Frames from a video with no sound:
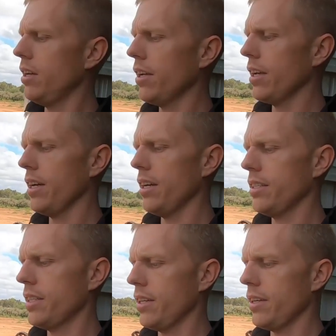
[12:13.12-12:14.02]
Okay,
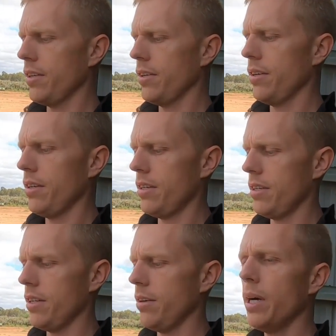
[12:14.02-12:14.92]
so
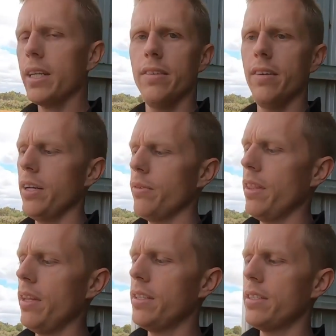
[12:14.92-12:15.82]
I mucked around
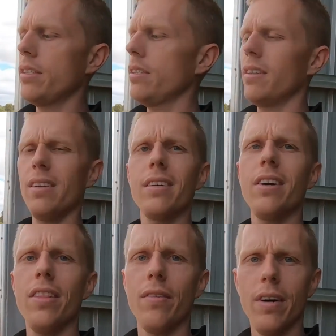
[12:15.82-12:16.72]
with this,
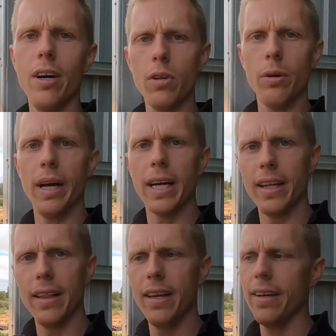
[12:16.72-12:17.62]
got the roller back
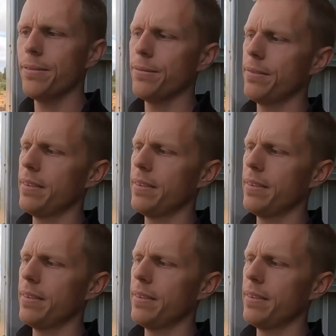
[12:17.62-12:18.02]
in there,